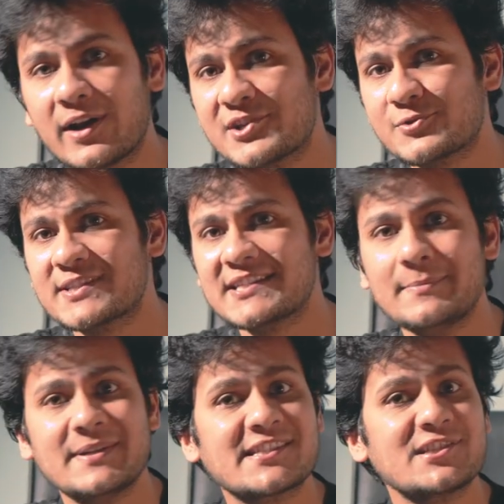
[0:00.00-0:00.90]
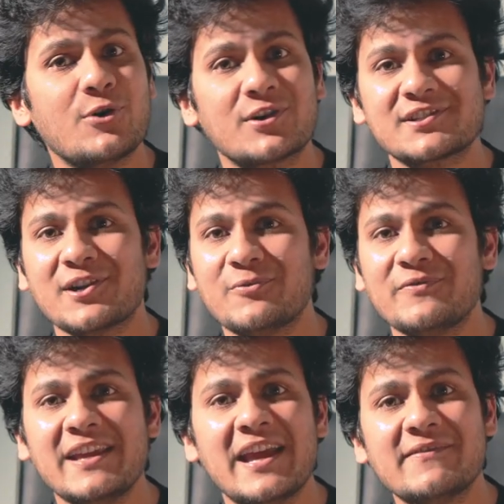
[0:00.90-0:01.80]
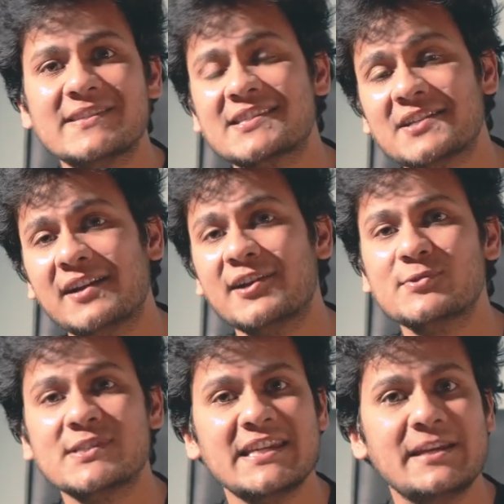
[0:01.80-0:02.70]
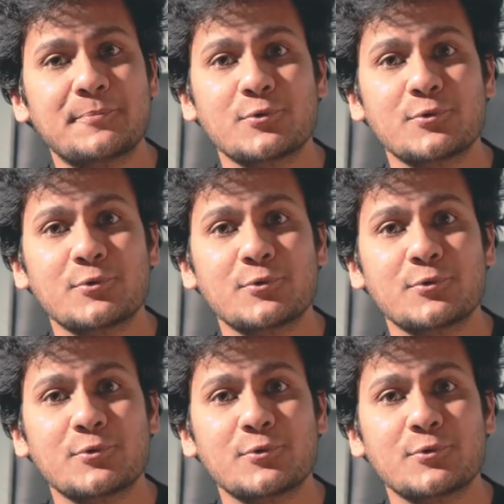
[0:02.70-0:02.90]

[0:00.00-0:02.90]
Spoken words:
or I should say amidst lockdown, we have started to see